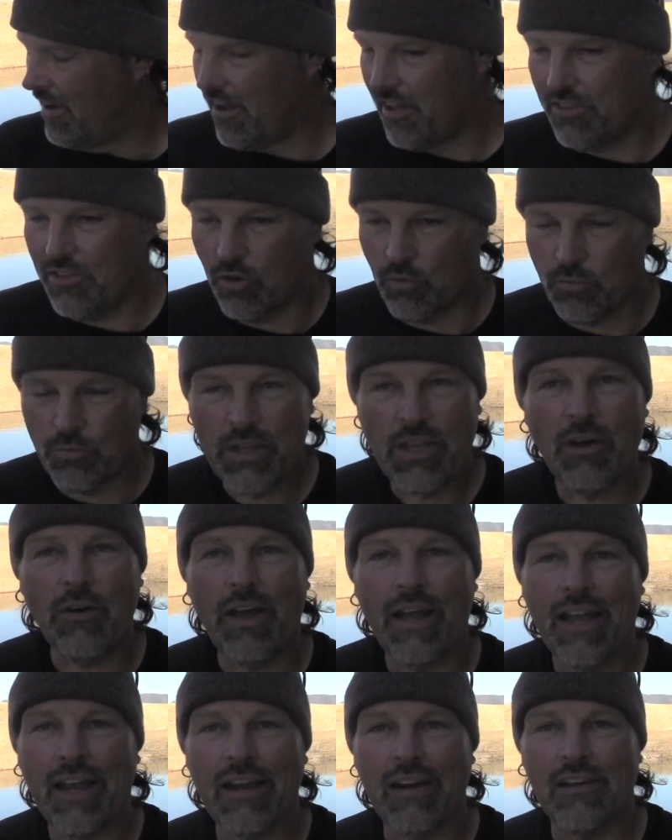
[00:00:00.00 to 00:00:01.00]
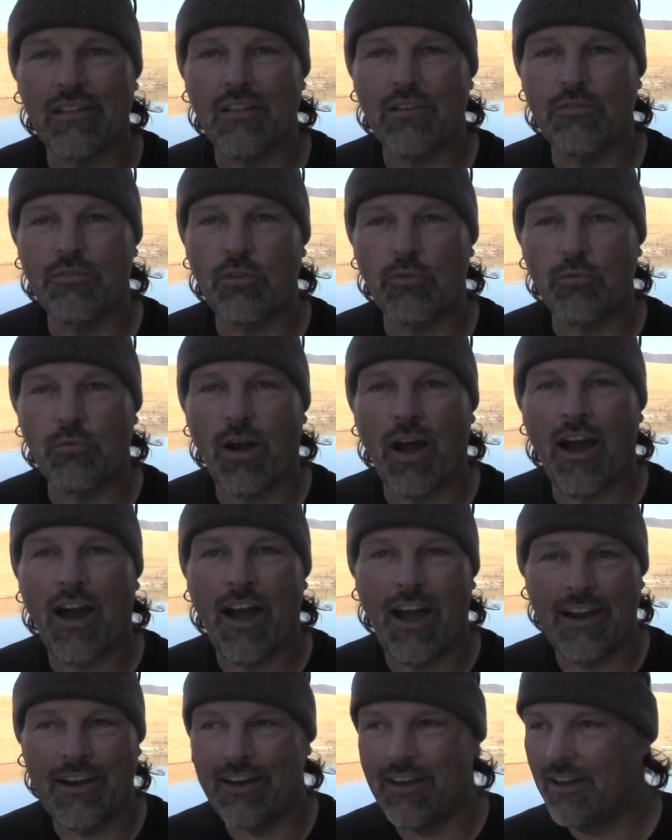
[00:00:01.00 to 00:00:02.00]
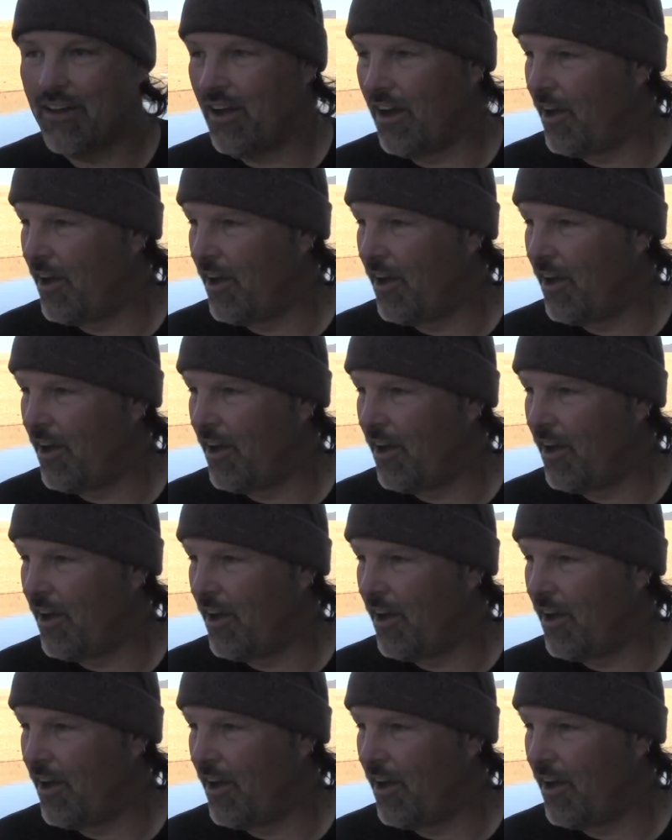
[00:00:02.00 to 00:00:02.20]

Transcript: reel handle of the rod